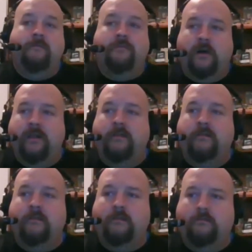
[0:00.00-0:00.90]
But
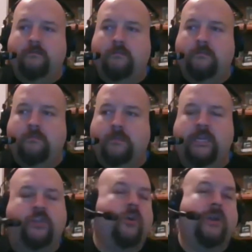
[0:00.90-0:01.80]
the
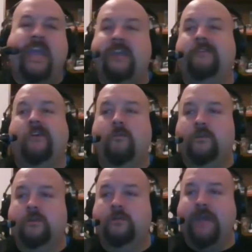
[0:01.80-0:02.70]
Detroit game's
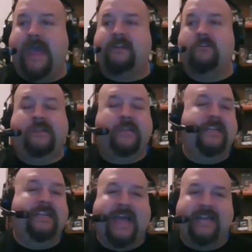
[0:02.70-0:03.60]
over. Packers sit
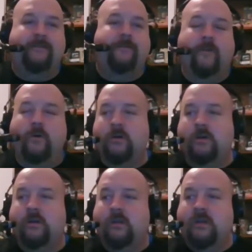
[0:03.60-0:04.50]
at
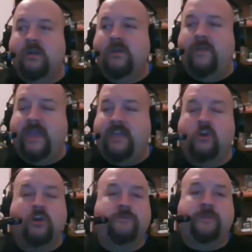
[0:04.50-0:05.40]
9-4. They
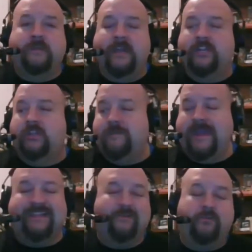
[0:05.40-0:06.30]
could potentially
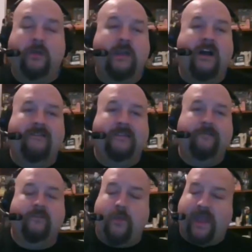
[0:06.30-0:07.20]
make the playoffs
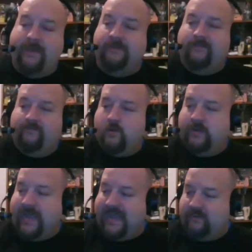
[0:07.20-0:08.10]
if the Rams and
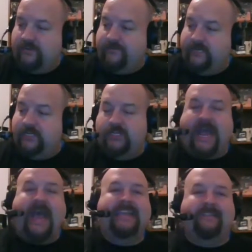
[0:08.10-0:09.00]
49ers finish
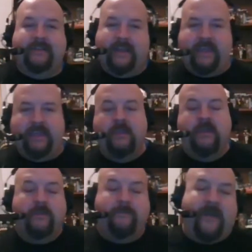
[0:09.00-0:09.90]
tied today.
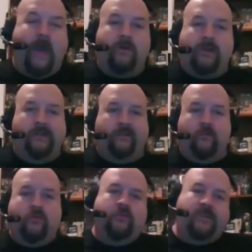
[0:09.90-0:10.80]
The Falcons
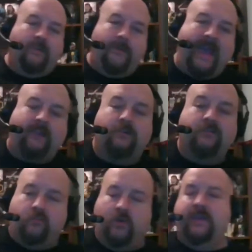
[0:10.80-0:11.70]
lose and the
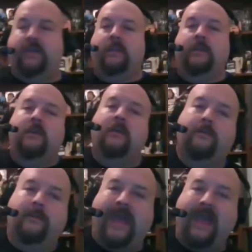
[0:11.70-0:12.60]
Packers win.
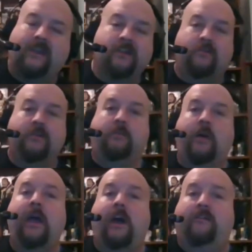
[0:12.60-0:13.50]
The Packers are in the
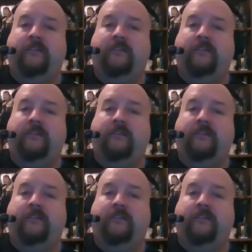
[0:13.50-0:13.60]
playoffs.